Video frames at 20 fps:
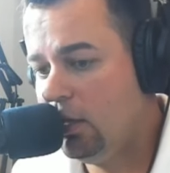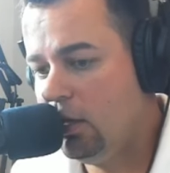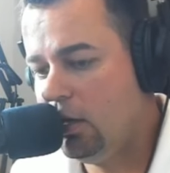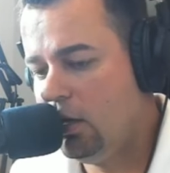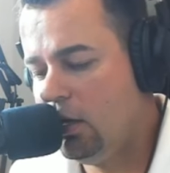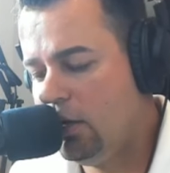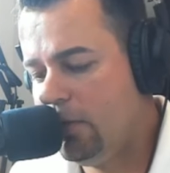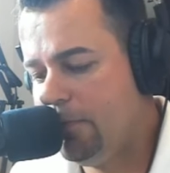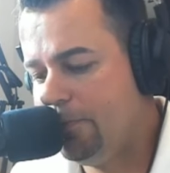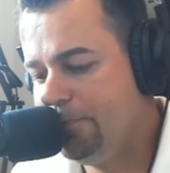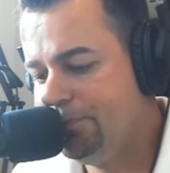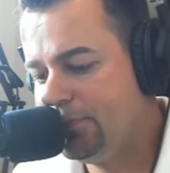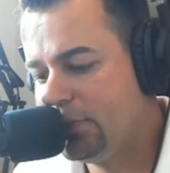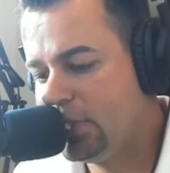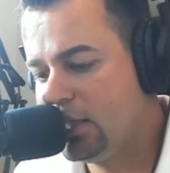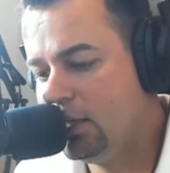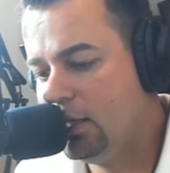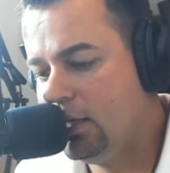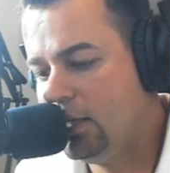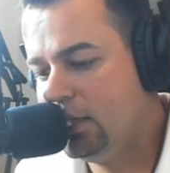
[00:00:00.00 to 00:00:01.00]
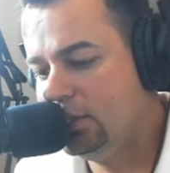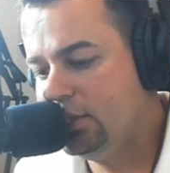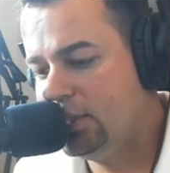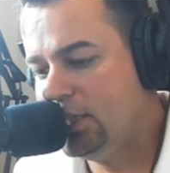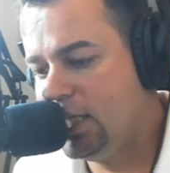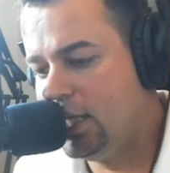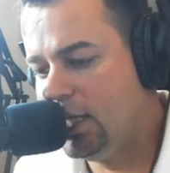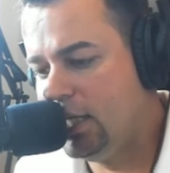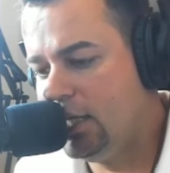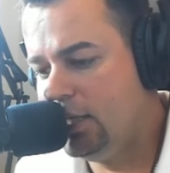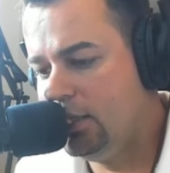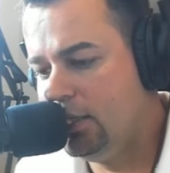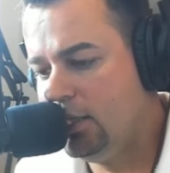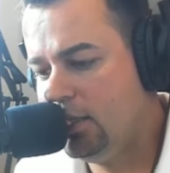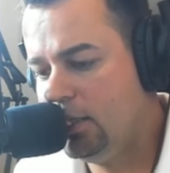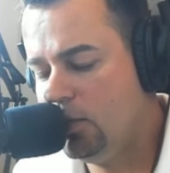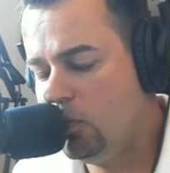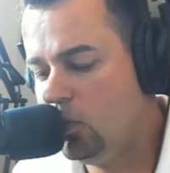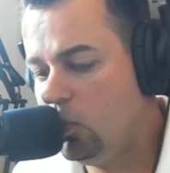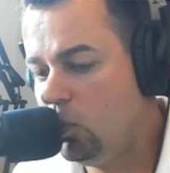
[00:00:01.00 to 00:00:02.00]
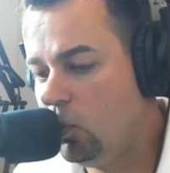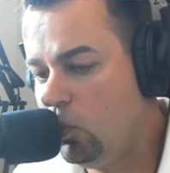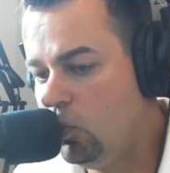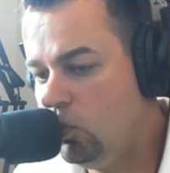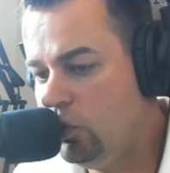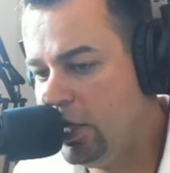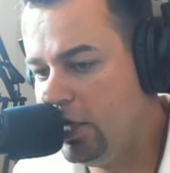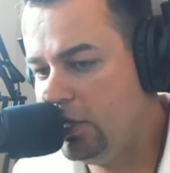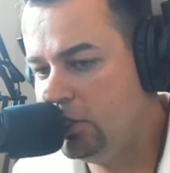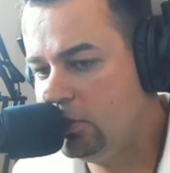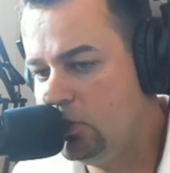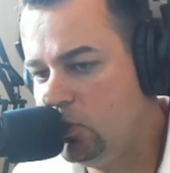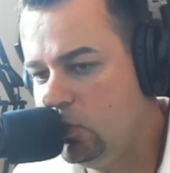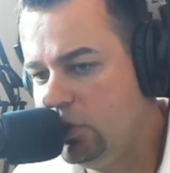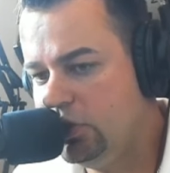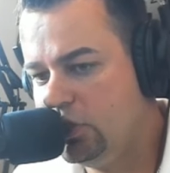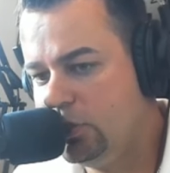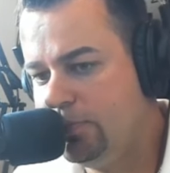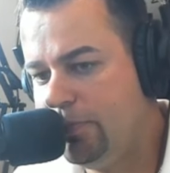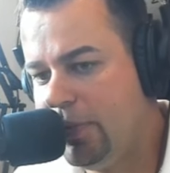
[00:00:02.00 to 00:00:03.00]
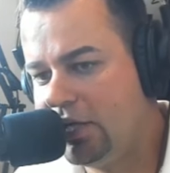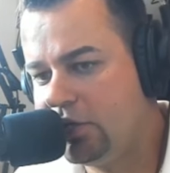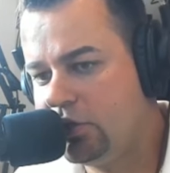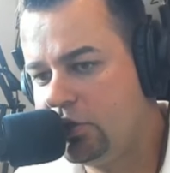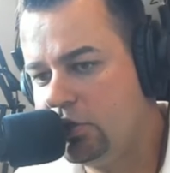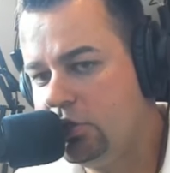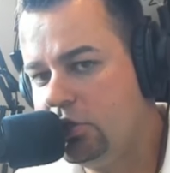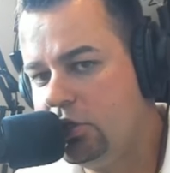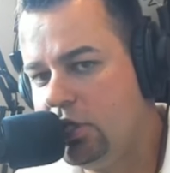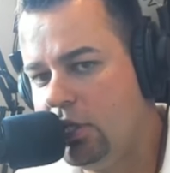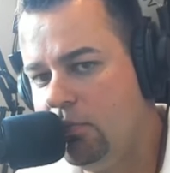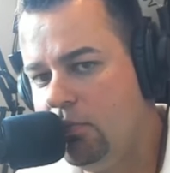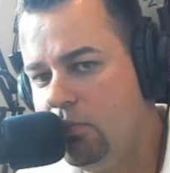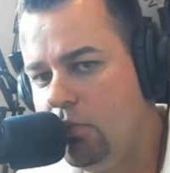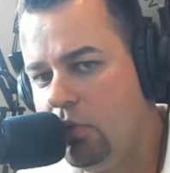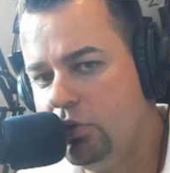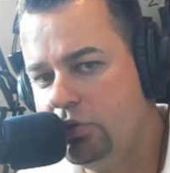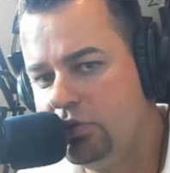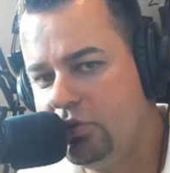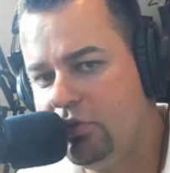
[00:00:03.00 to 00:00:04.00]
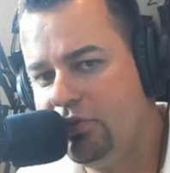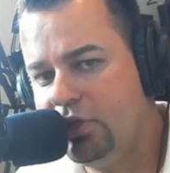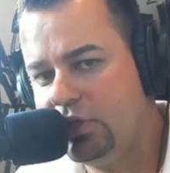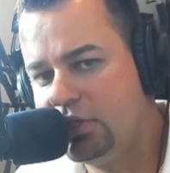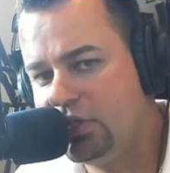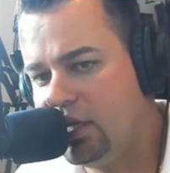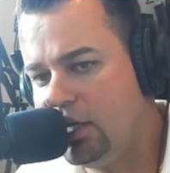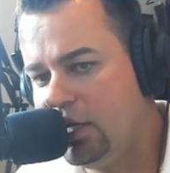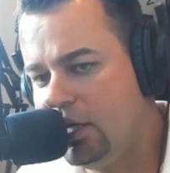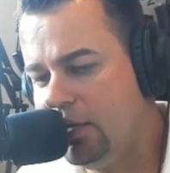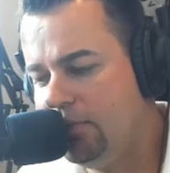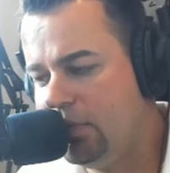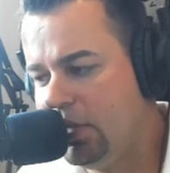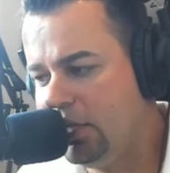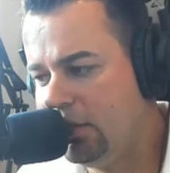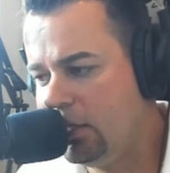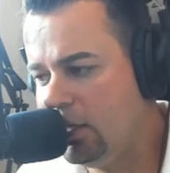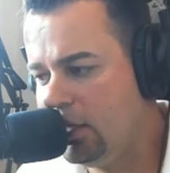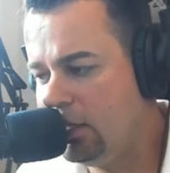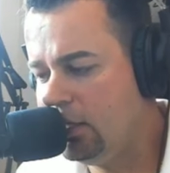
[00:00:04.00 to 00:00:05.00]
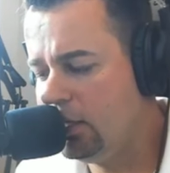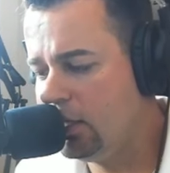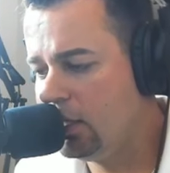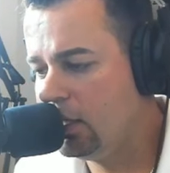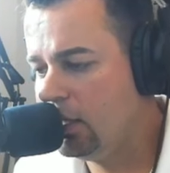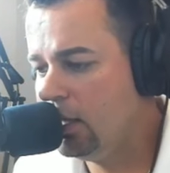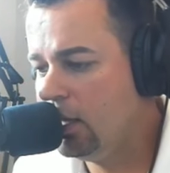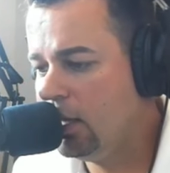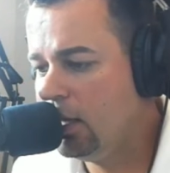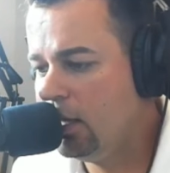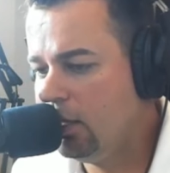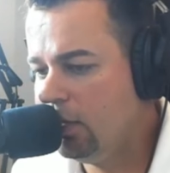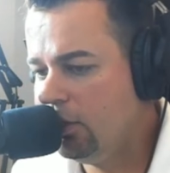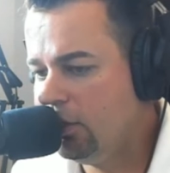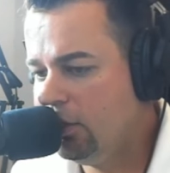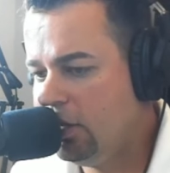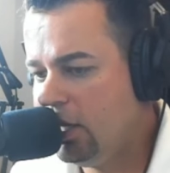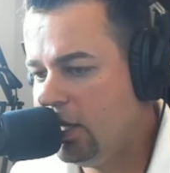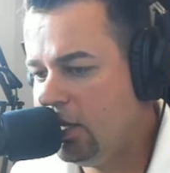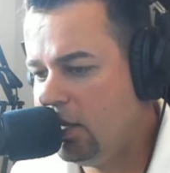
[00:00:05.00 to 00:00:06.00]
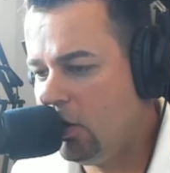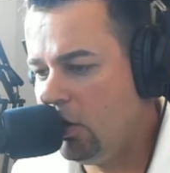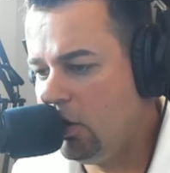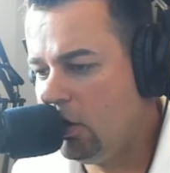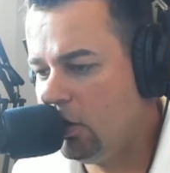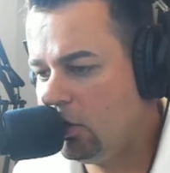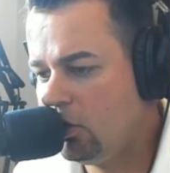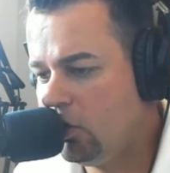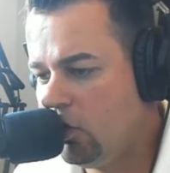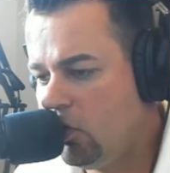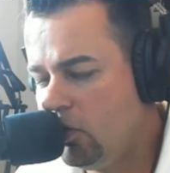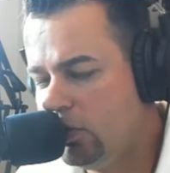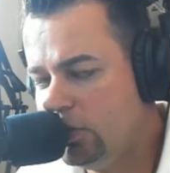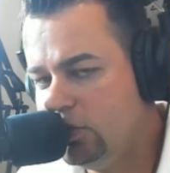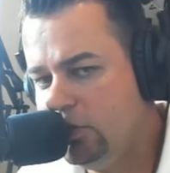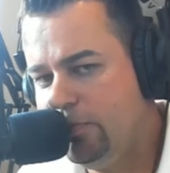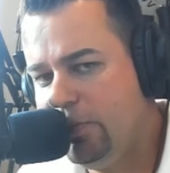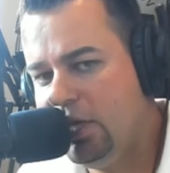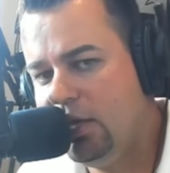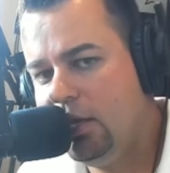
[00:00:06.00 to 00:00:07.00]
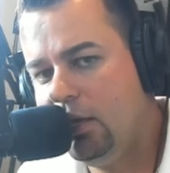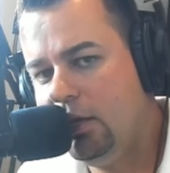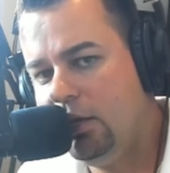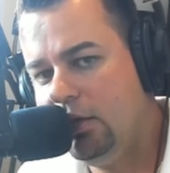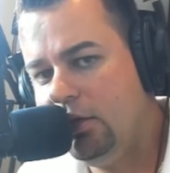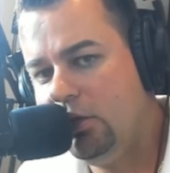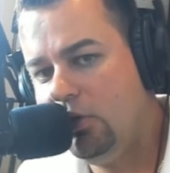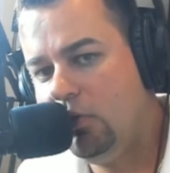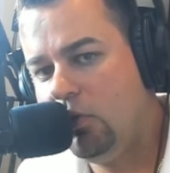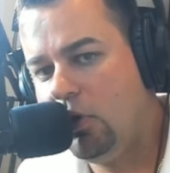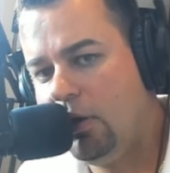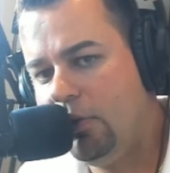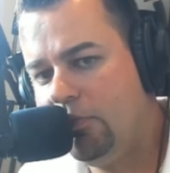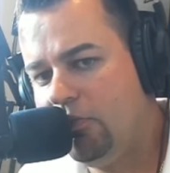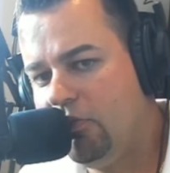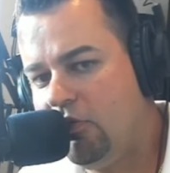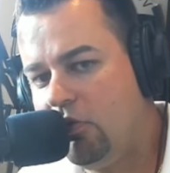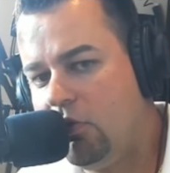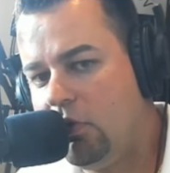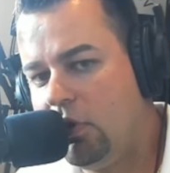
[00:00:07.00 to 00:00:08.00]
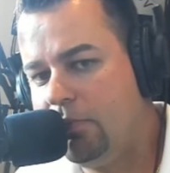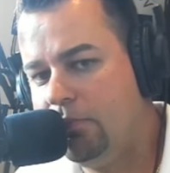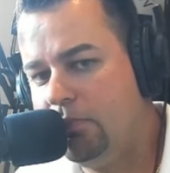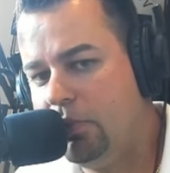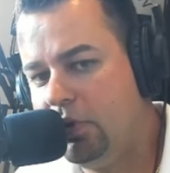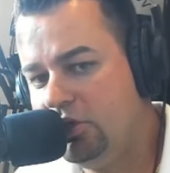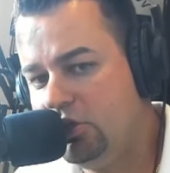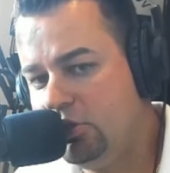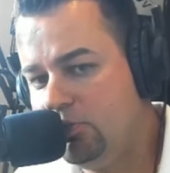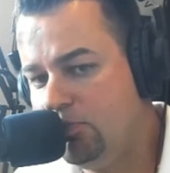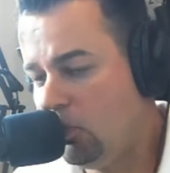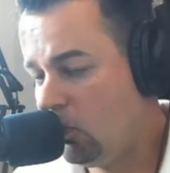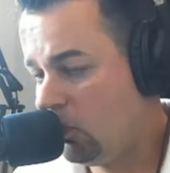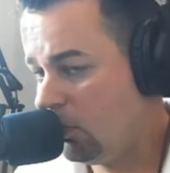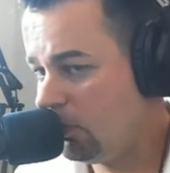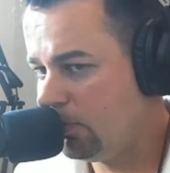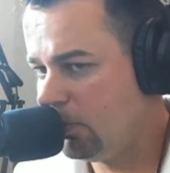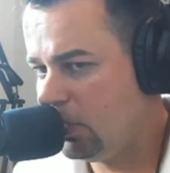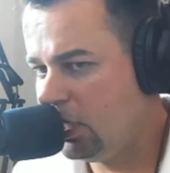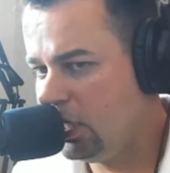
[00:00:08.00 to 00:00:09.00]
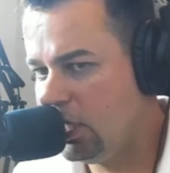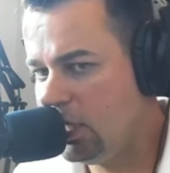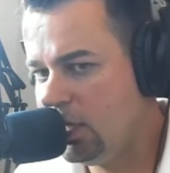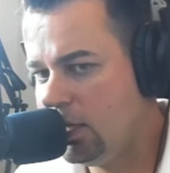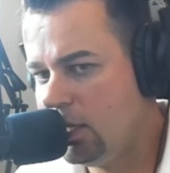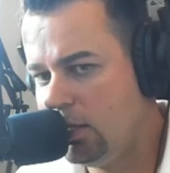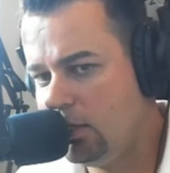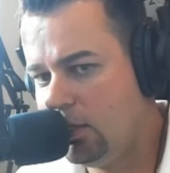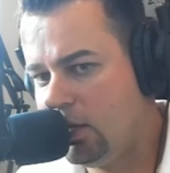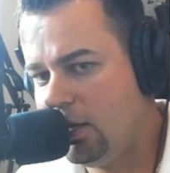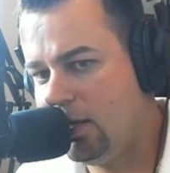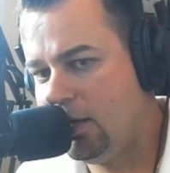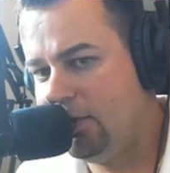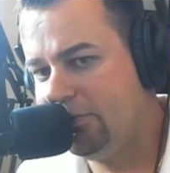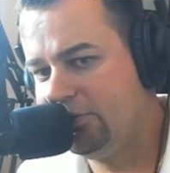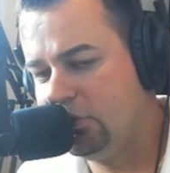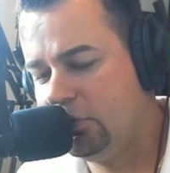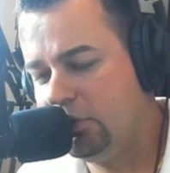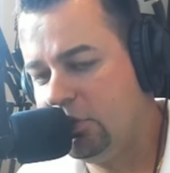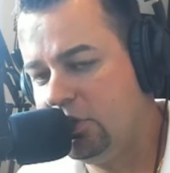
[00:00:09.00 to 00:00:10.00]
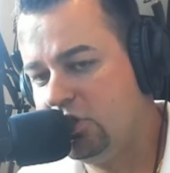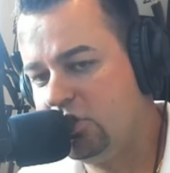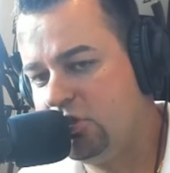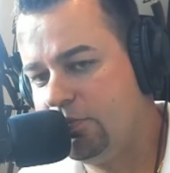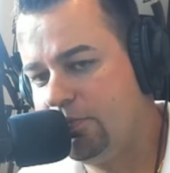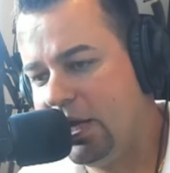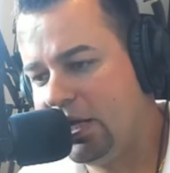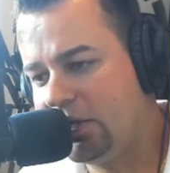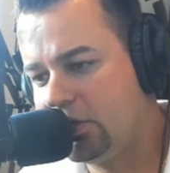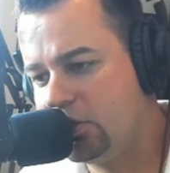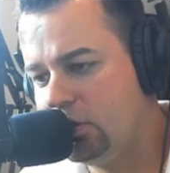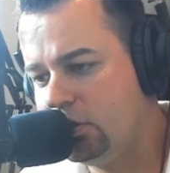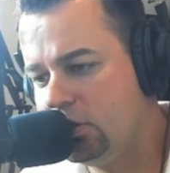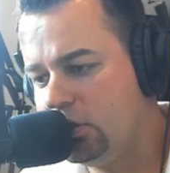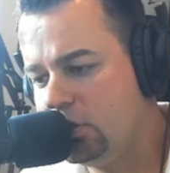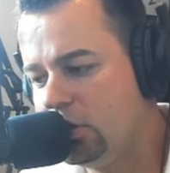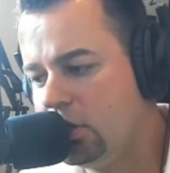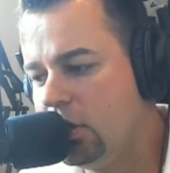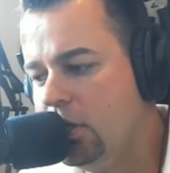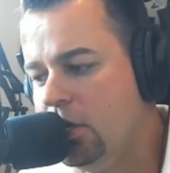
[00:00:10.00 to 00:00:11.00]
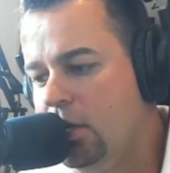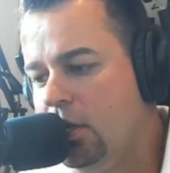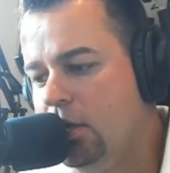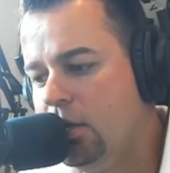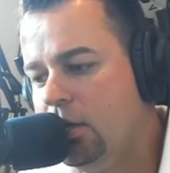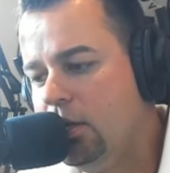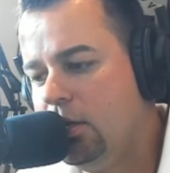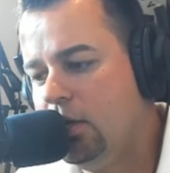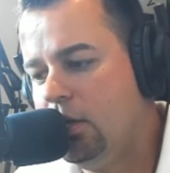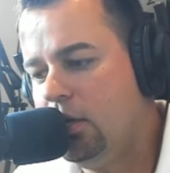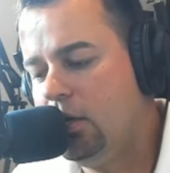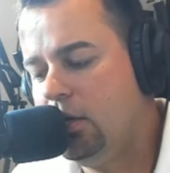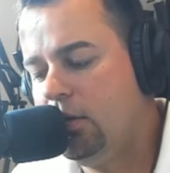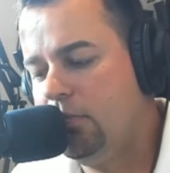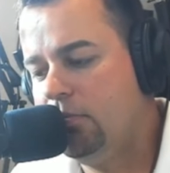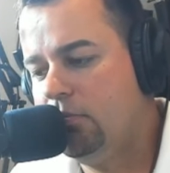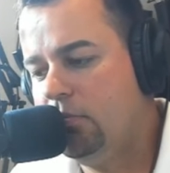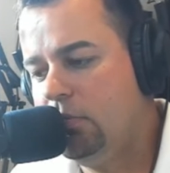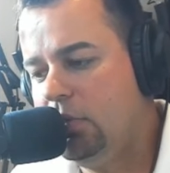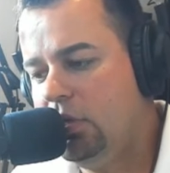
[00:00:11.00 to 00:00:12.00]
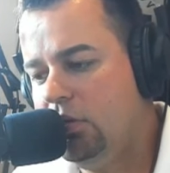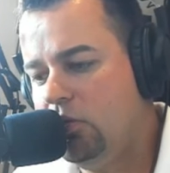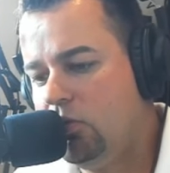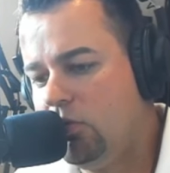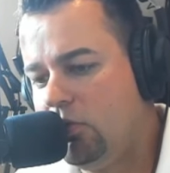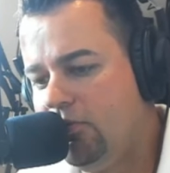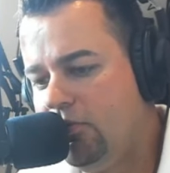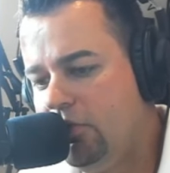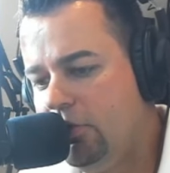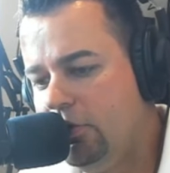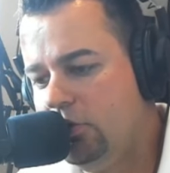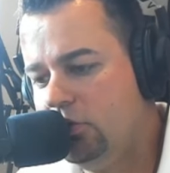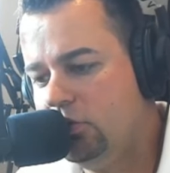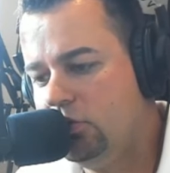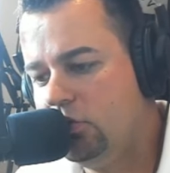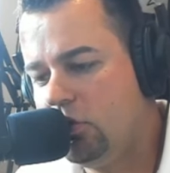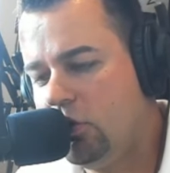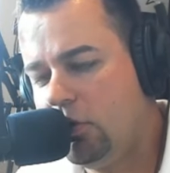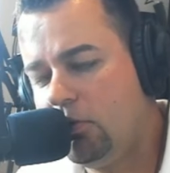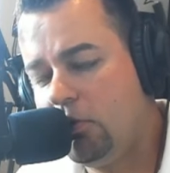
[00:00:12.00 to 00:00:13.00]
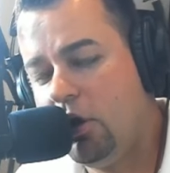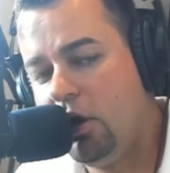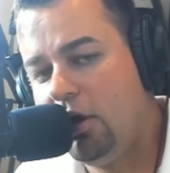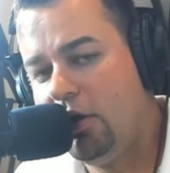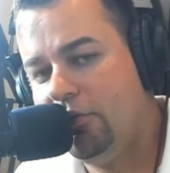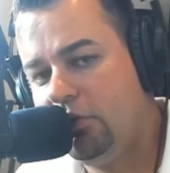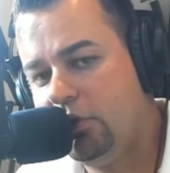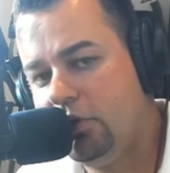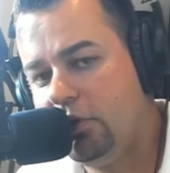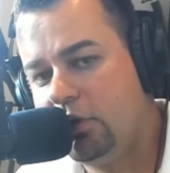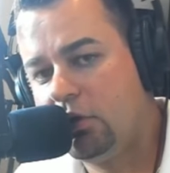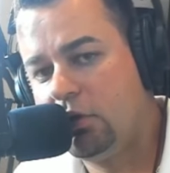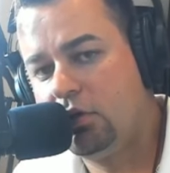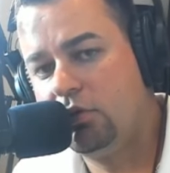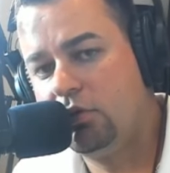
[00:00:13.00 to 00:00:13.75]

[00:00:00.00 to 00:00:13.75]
um, and then they do inspections and most of the time i think they are going to be hitting you up for a bunch more money uh, after the inspections um, in order for you to cover the